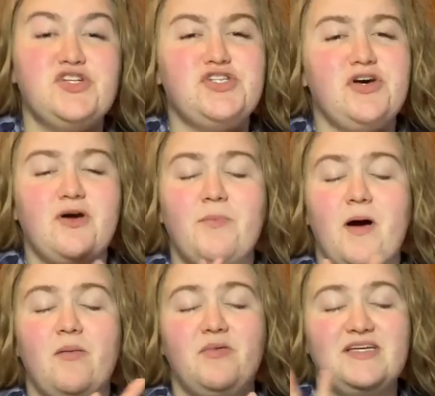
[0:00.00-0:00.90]
It took
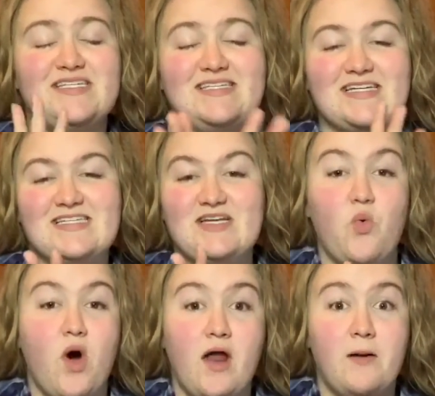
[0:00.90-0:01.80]
probably
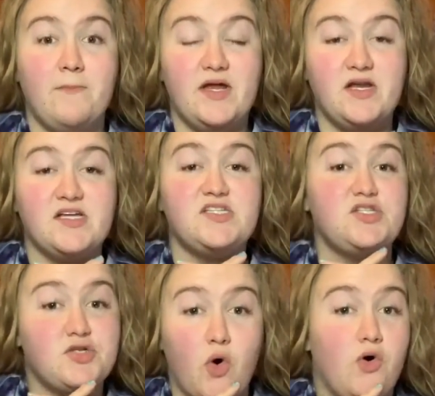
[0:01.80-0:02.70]
61
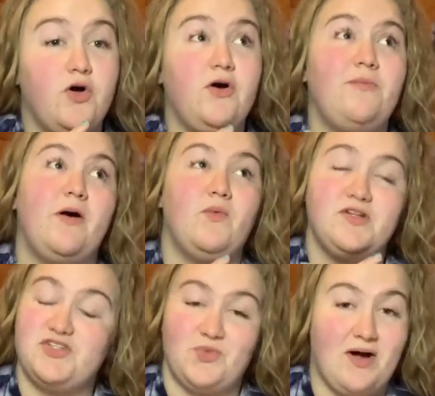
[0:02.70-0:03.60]
minutes total, but we'll
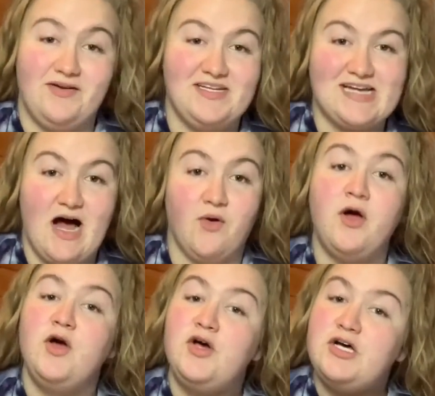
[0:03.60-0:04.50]
just round it down
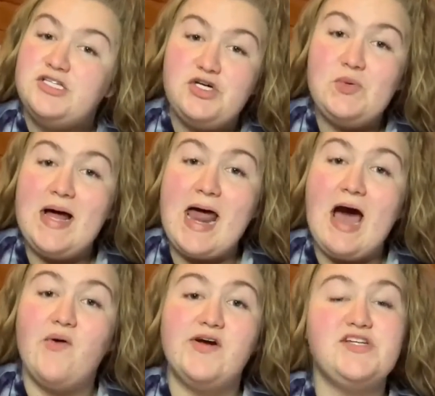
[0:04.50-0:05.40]
to one
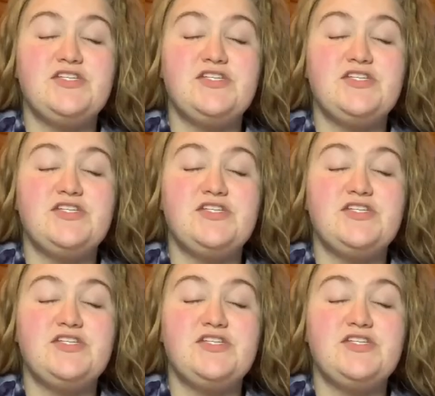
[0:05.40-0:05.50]
hour.